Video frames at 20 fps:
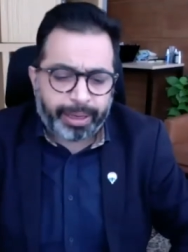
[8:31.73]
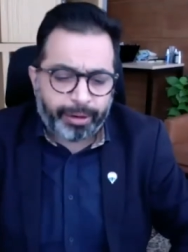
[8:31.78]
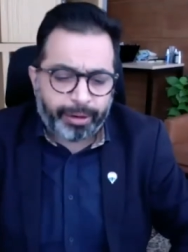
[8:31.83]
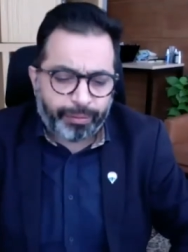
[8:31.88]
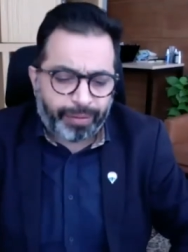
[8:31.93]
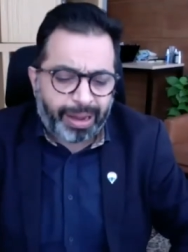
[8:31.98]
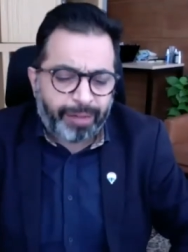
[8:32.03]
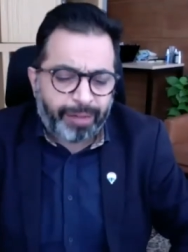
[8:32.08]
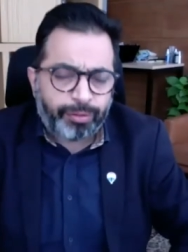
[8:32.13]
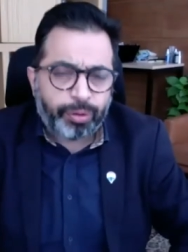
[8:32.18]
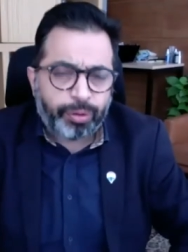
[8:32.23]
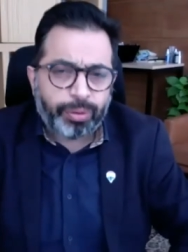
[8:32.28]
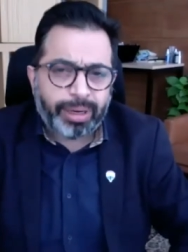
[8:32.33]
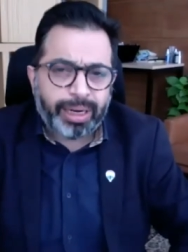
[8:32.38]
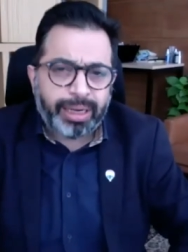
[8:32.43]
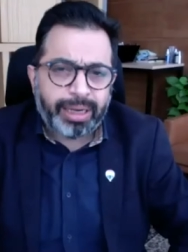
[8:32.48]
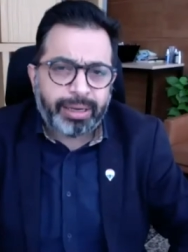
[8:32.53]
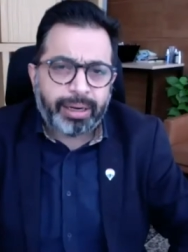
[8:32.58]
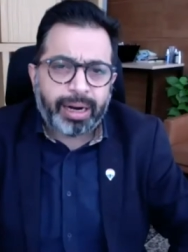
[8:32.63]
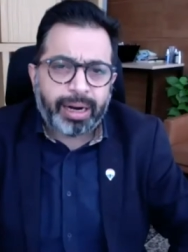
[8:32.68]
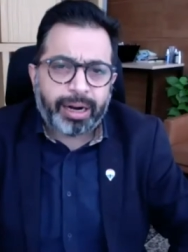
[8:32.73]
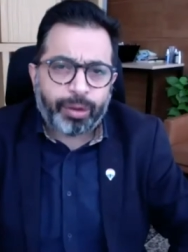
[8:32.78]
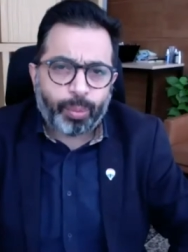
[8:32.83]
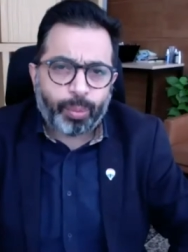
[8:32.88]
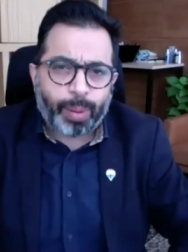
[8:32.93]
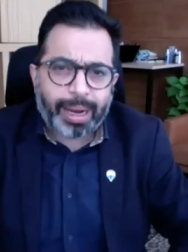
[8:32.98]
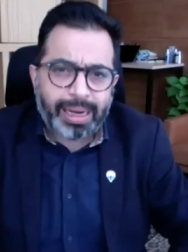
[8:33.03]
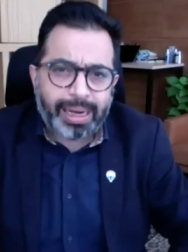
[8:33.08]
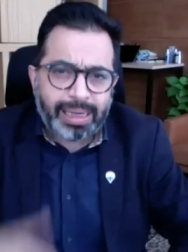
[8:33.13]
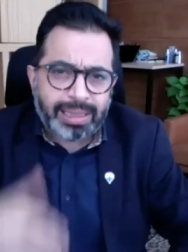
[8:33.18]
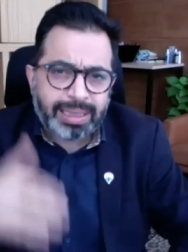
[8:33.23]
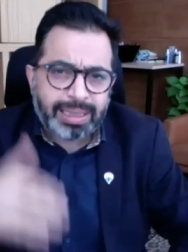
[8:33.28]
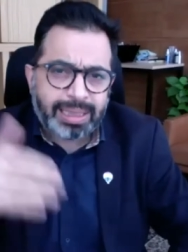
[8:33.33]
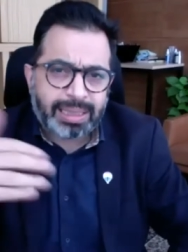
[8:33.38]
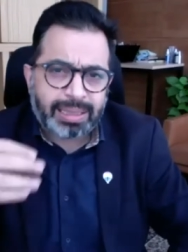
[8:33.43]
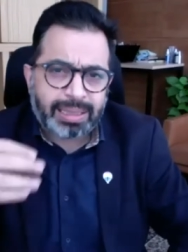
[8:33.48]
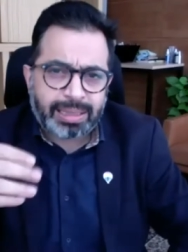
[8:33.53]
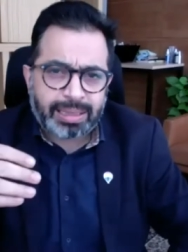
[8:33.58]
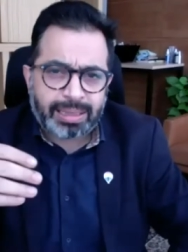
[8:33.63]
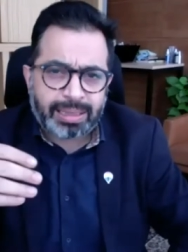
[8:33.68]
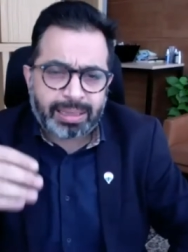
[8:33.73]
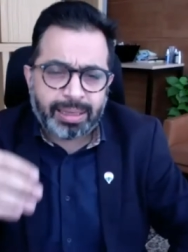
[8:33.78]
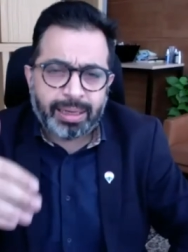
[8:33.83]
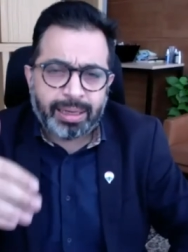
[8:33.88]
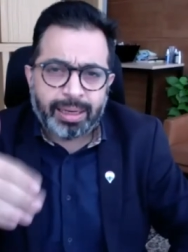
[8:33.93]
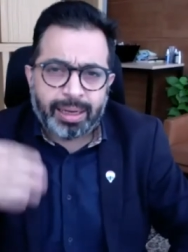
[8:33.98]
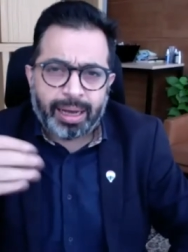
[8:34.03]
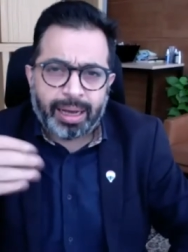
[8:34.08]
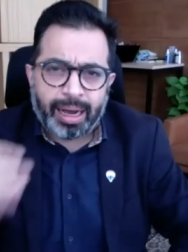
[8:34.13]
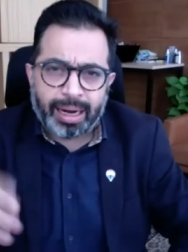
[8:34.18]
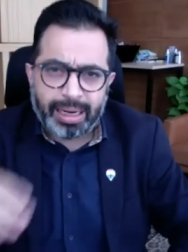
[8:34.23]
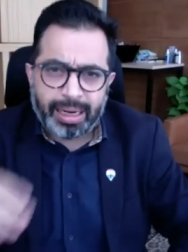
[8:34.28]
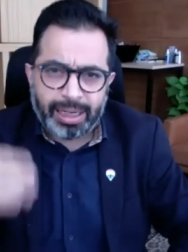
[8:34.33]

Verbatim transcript: And if I have to really advise a